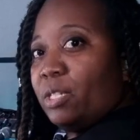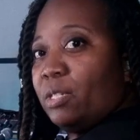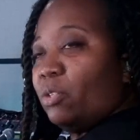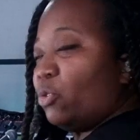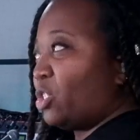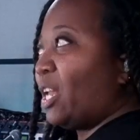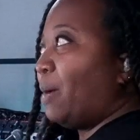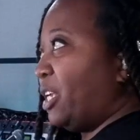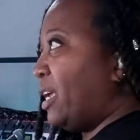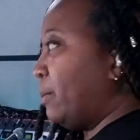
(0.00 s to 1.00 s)

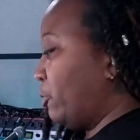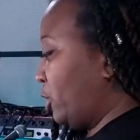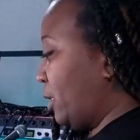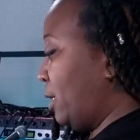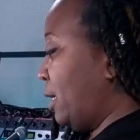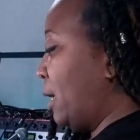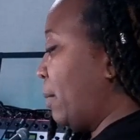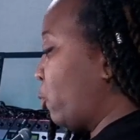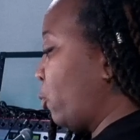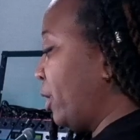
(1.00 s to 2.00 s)
stopped Ableton, and I'm
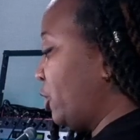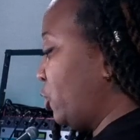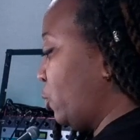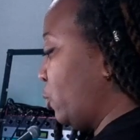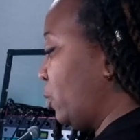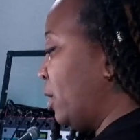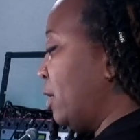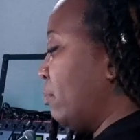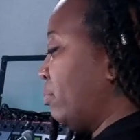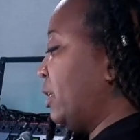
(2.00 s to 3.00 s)
going to
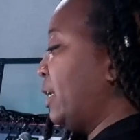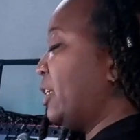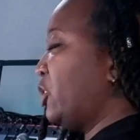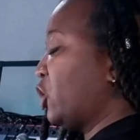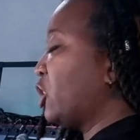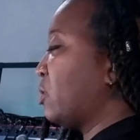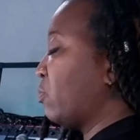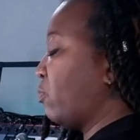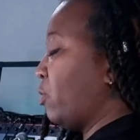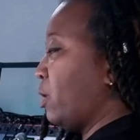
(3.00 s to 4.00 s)
play just
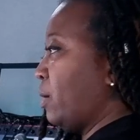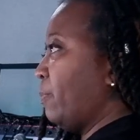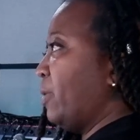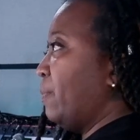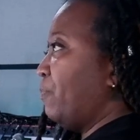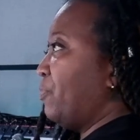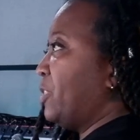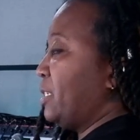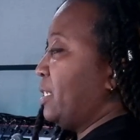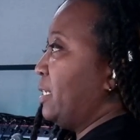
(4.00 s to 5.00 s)
from the
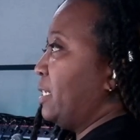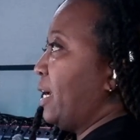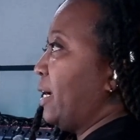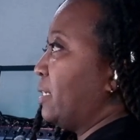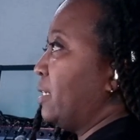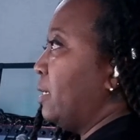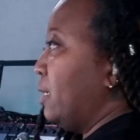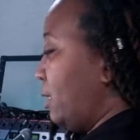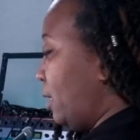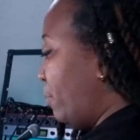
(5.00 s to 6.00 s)
Syntatkt.
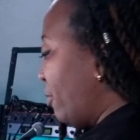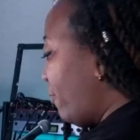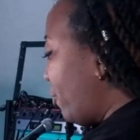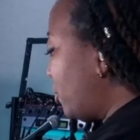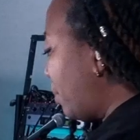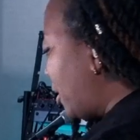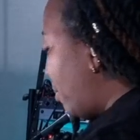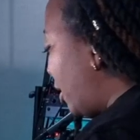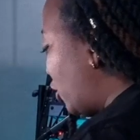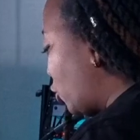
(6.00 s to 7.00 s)
But first I'm going to
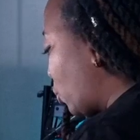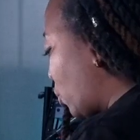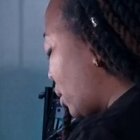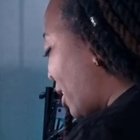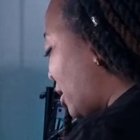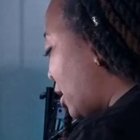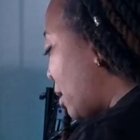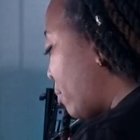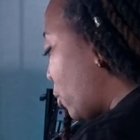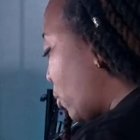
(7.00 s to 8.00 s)
make sure that my
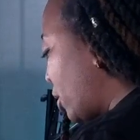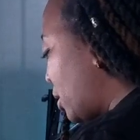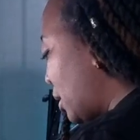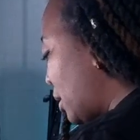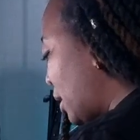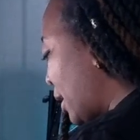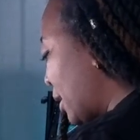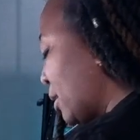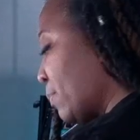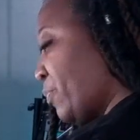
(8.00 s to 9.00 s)
tempo on
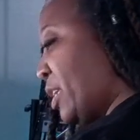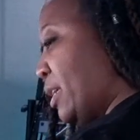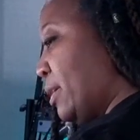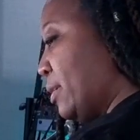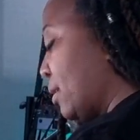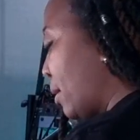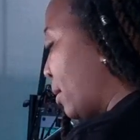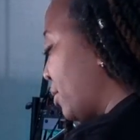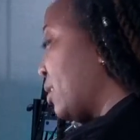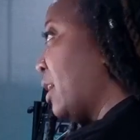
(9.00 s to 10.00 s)
Syntatkt is
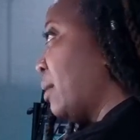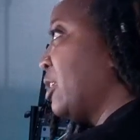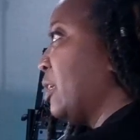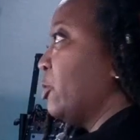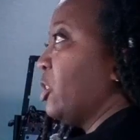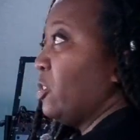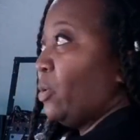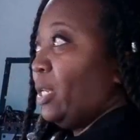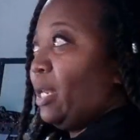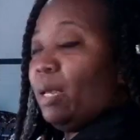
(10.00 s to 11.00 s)
the same as Ableton. So
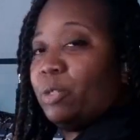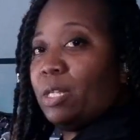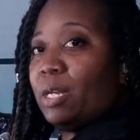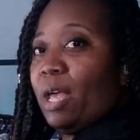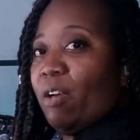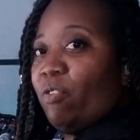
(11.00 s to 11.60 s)
in Ableton I have